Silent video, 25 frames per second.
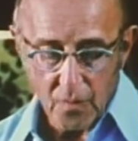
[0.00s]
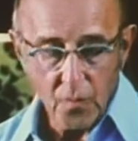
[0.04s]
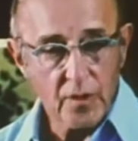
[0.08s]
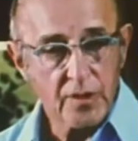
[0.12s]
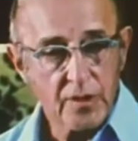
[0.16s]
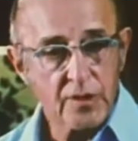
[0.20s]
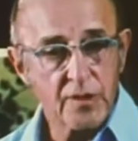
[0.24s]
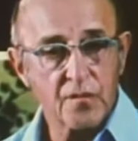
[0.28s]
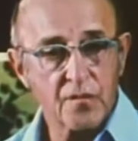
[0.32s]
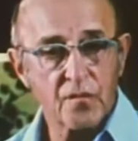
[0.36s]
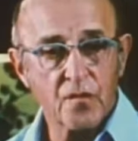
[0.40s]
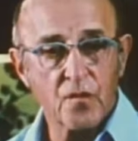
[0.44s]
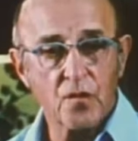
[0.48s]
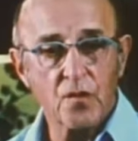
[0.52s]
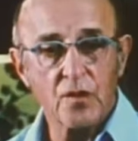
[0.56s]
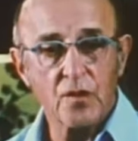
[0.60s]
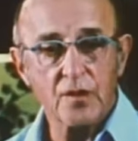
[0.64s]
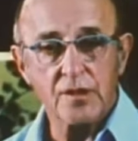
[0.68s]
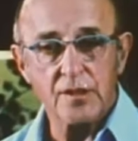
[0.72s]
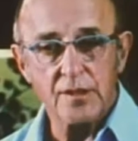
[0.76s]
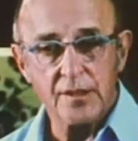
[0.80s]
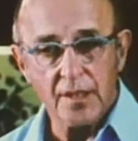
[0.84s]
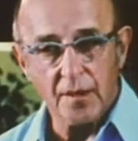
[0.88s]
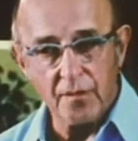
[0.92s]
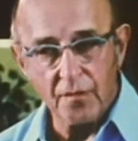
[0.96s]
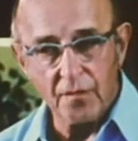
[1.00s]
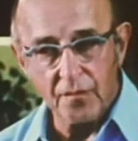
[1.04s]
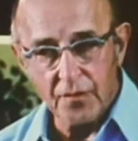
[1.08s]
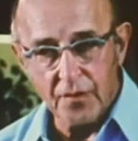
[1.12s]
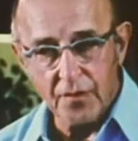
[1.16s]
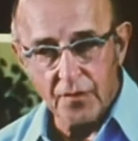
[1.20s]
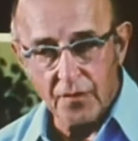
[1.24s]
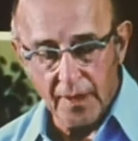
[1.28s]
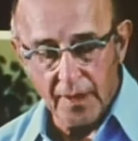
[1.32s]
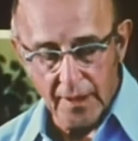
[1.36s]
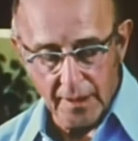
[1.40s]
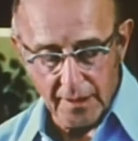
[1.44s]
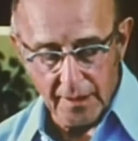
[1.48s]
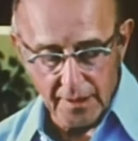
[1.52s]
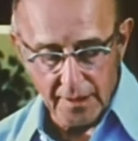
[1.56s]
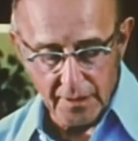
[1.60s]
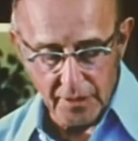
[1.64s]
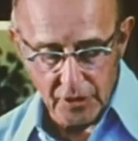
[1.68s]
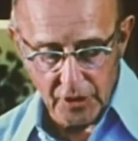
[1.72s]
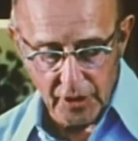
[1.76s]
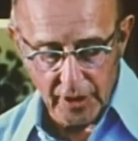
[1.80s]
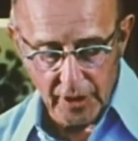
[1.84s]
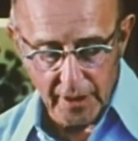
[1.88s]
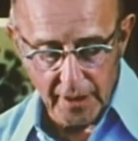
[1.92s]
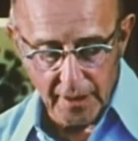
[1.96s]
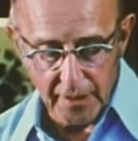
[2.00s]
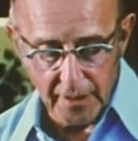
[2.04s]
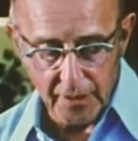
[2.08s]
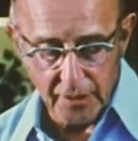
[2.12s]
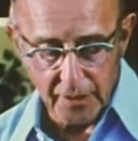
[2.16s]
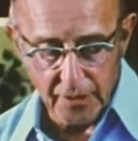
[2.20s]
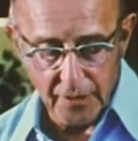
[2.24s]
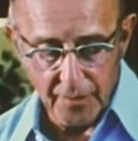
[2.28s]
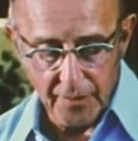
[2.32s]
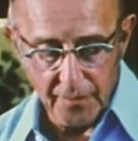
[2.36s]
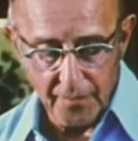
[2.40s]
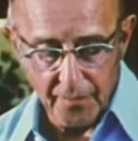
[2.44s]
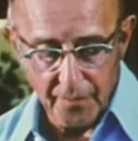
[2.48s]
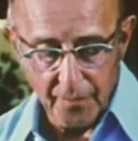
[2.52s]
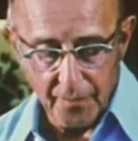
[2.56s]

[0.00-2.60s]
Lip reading: which evoke self-directed change